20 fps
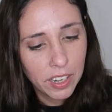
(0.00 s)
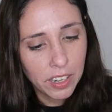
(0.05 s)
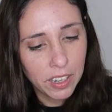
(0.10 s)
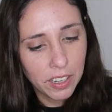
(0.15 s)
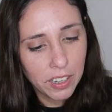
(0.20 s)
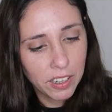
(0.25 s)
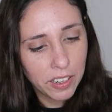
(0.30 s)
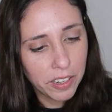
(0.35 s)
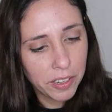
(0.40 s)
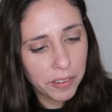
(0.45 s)

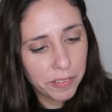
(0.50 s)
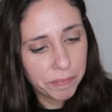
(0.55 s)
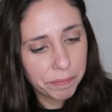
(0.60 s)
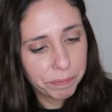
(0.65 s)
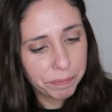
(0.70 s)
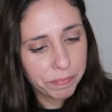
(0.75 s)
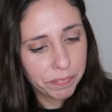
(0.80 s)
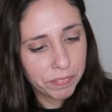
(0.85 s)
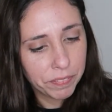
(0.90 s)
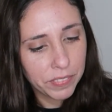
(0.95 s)

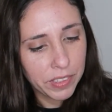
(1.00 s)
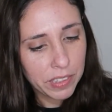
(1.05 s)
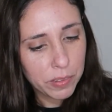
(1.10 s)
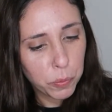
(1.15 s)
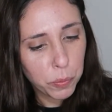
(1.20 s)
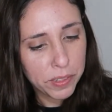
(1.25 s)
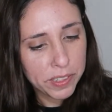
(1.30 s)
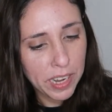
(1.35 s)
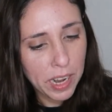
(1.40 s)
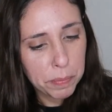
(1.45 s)

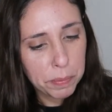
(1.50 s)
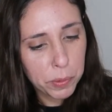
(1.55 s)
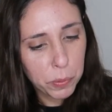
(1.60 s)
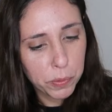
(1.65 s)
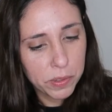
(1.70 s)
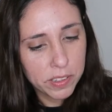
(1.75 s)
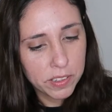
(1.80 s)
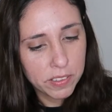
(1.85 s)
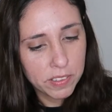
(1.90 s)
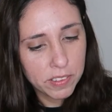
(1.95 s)
That's what happened
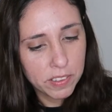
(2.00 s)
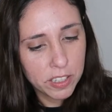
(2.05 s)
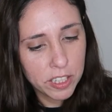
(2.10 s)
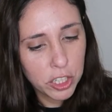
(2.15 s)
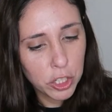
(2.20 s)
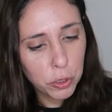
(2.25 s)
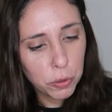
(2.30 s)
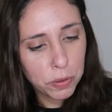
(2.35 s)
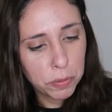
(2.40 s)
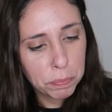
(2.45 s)
with these
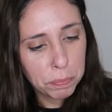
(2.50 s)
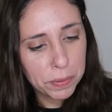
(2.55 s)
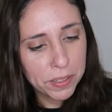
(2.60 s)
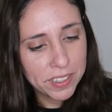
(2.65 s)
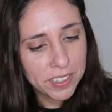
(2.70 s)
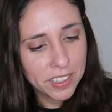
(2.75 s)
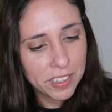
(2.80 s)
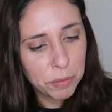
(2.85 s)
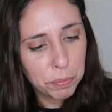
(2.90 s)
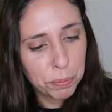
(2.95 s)
cute
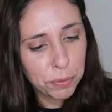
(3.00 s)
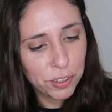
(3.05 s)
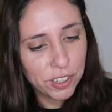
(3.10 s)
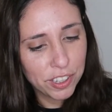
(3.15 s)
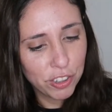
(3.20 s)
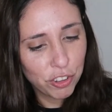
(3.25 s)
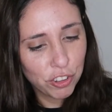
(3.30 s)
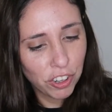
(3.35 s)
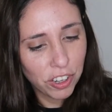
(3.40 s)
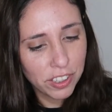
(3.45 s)
petite
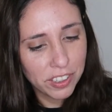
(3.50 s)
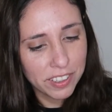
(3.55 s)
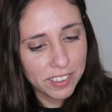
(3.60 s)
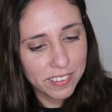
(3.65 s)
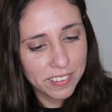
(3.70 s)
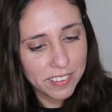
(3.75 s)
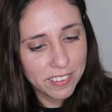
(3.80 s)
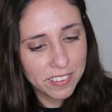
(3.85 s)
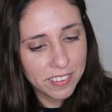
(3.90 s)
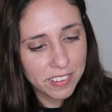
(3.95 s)
pudding
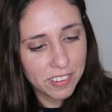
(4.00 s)
chocolates.